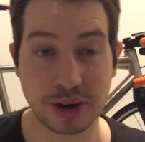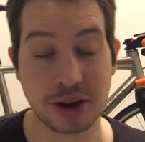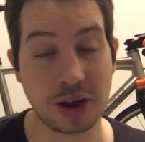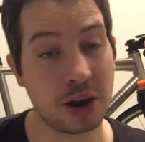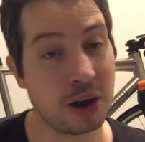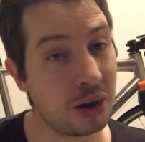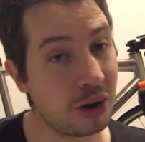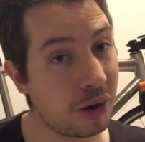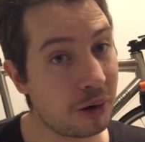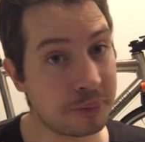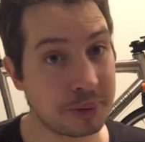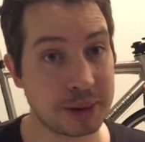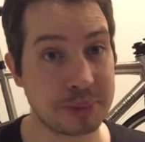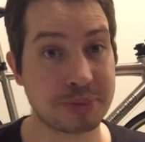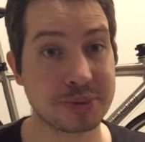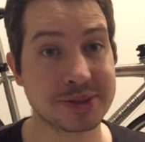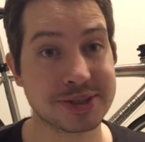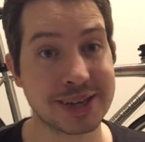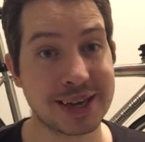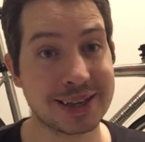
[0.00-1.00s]
And a lot of
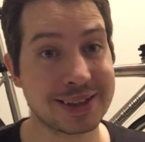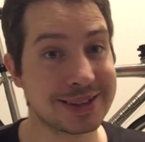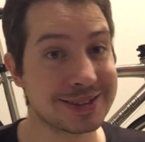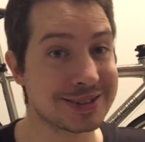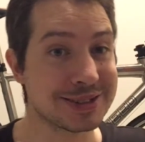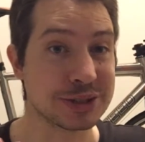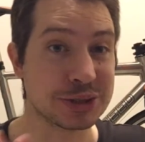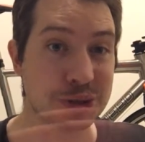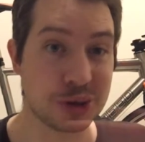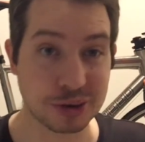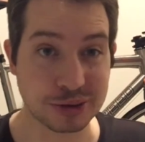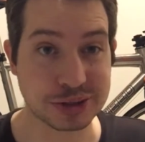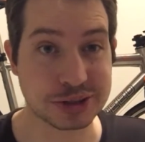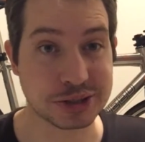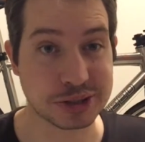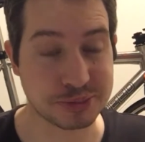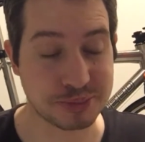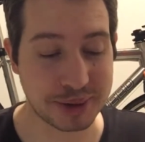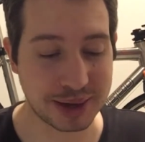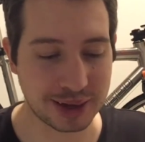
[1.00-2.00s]
people say this, it's not
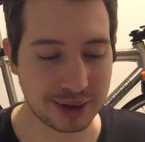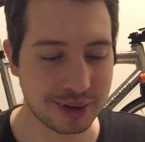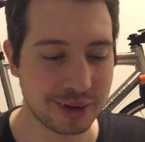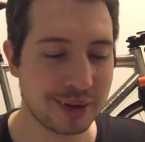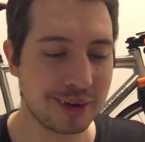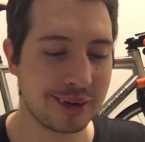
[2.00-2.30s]
just me,